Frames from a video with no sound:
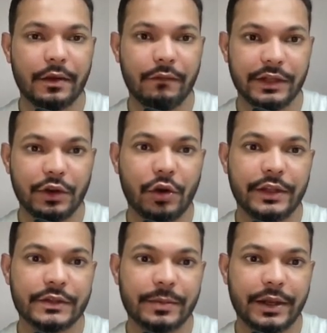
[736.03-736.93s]
Within
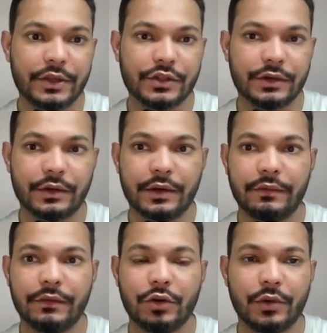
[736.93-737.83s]
audience manager,
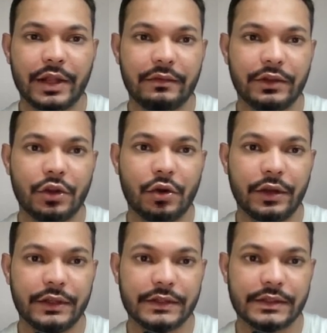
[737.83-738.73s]
if we don't have the
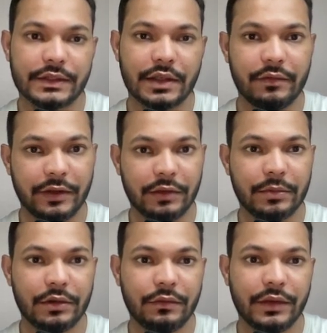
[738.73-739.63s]
audience
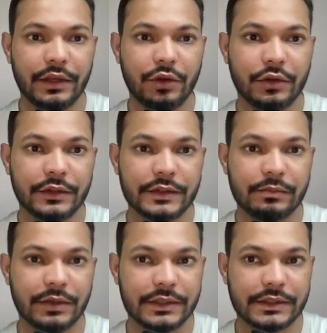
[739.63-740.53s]
available, we click on this
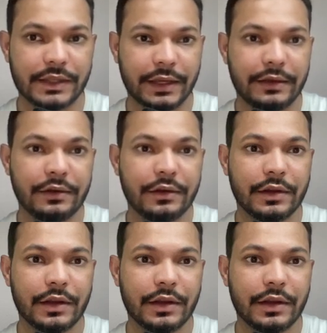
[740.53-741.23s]
plus sign,